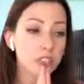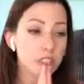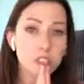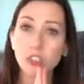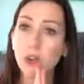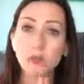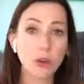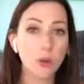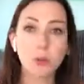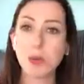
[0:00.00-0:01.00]
just stop
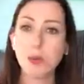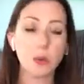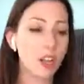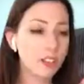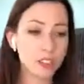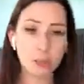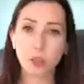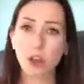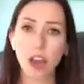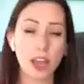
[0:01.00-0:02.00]
following people,
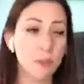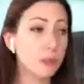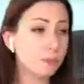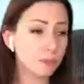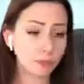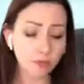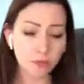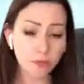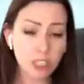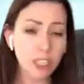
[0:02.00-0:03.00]
unsubscribe,
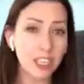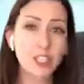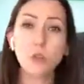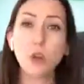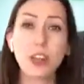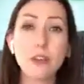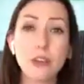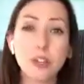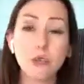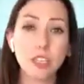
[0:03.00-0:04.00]
and like do whatever
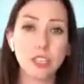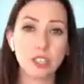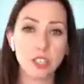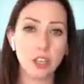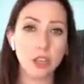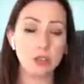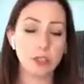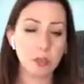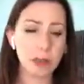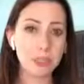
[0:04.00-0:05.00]
you need to do
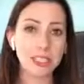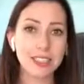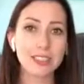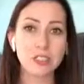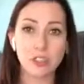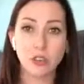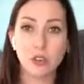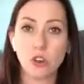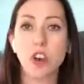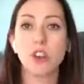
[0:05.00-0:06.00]
to be able to listen to
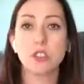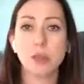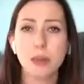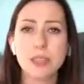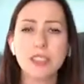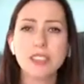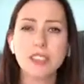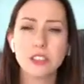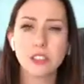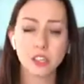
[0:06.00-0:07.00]
your heart, to be able to
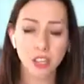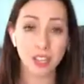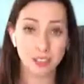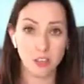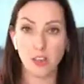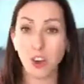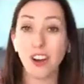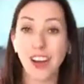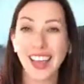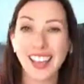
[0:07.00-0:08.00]
listen to your
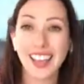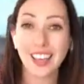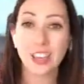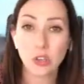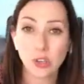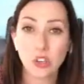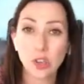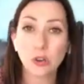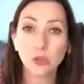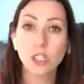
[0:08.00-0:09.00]
heart, aka your
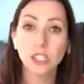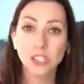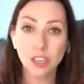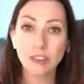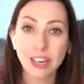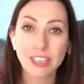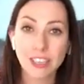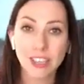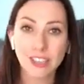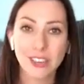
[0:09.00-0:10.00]
soul
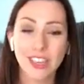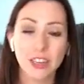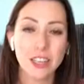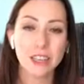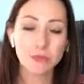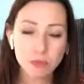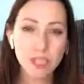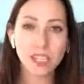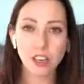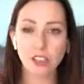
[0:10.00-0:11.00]
directing you. It's
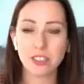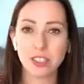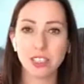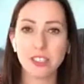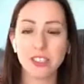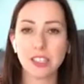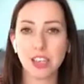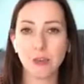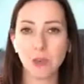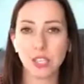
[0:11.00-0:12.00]
really hard to listen to
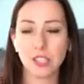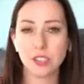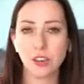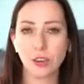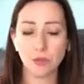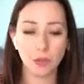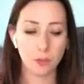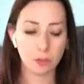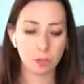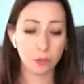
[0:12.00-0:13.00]
that voice of
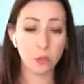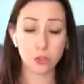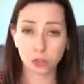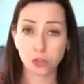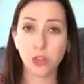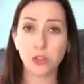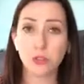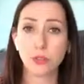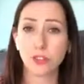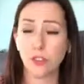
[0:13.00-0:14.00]
your
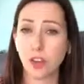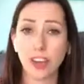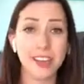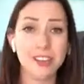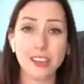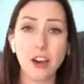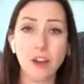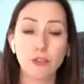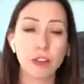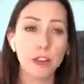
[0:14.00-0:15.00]
truth, your higher
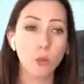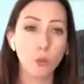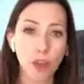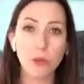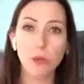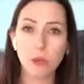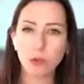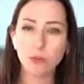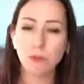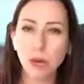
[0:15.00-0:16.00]
self, when we're
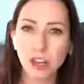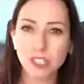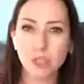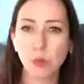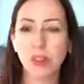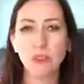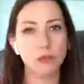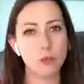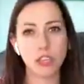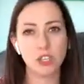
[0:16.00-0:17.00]
bombarded with
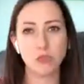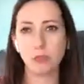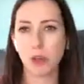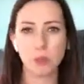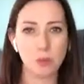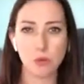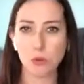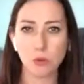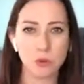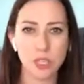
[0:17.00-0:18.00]
information from other
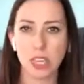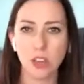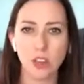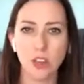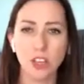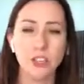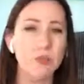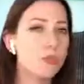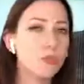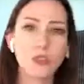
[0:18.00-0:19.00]
people all day long.
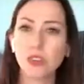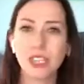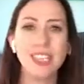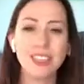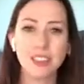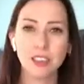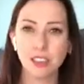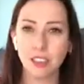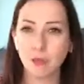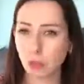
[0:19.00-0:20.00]
You do not need
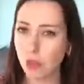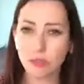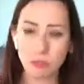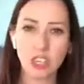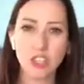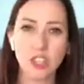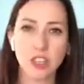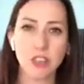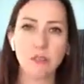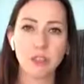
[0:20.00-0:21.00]
more
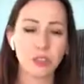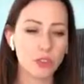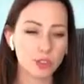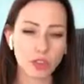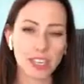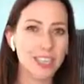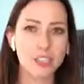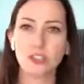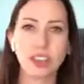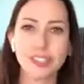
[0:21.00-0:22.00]
information. You do not need
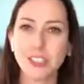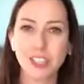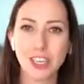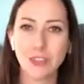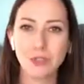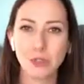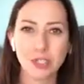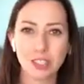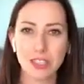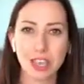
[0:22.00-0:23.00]
a strategy for
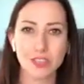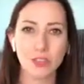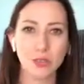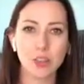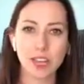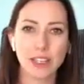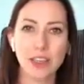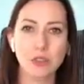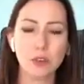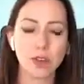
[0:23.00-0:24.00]
success or next
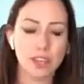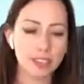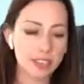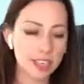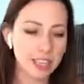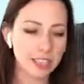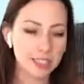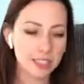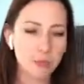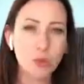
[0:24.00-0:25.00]
level.
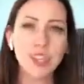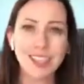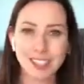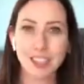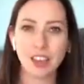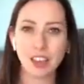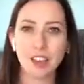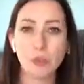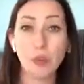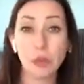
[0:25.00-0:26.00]
It's more insight
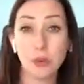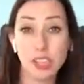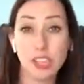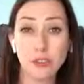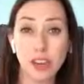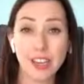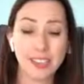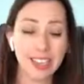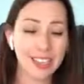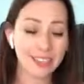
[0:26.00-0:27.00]
that we all need, right?
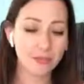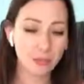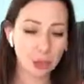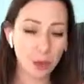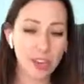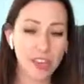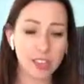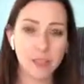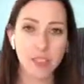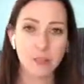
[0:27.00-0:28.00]
And that
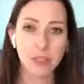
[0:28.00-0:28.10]
requires